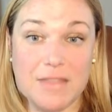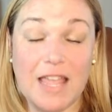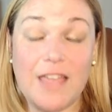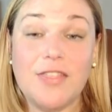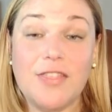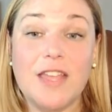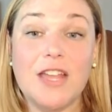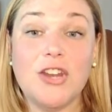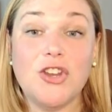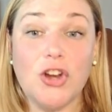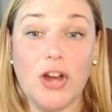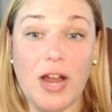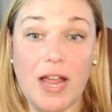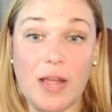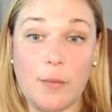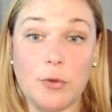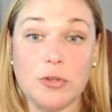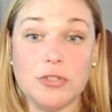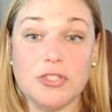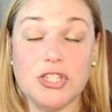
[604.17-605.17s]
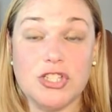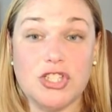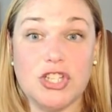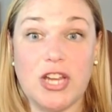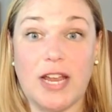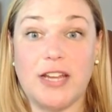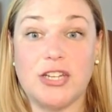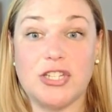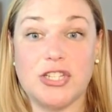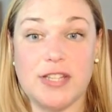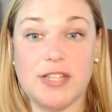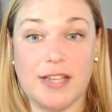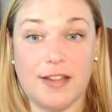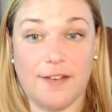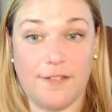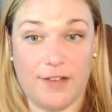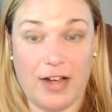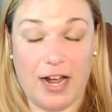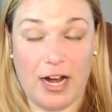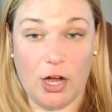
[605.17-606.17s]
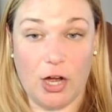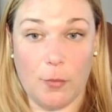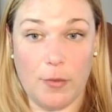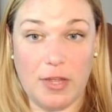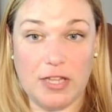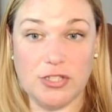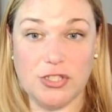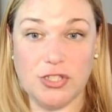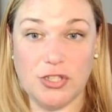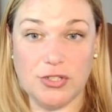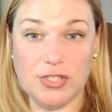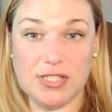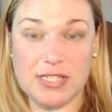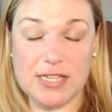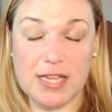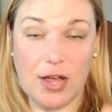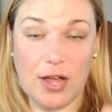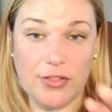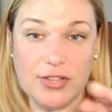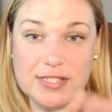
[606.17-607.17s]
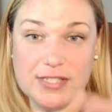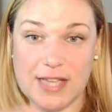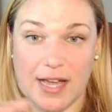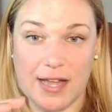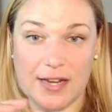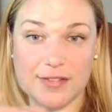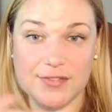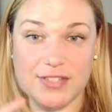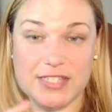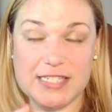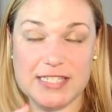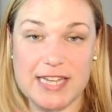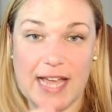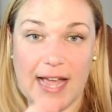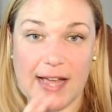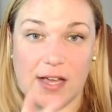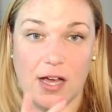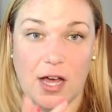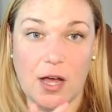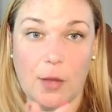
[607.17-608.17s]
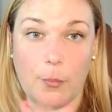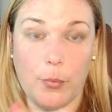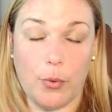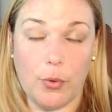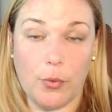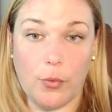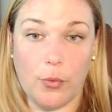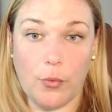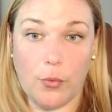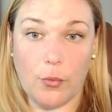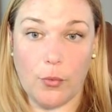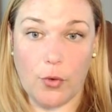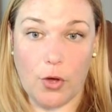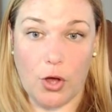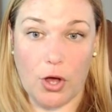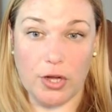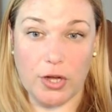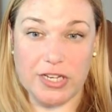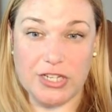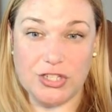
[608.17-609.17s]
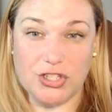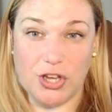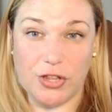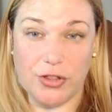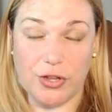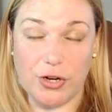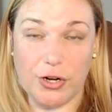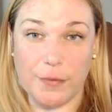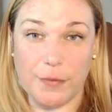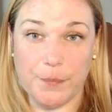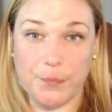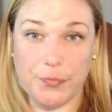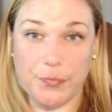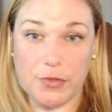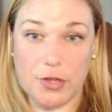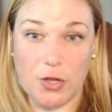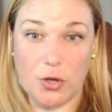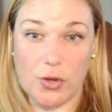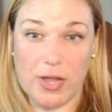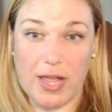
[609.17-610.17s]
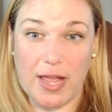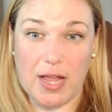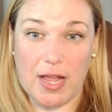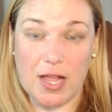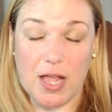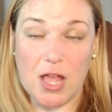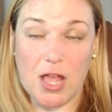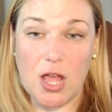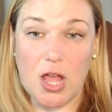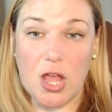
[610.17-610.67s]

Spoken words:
And then you're able to change the environment. So you see how these kind of stack up on each other. Okay.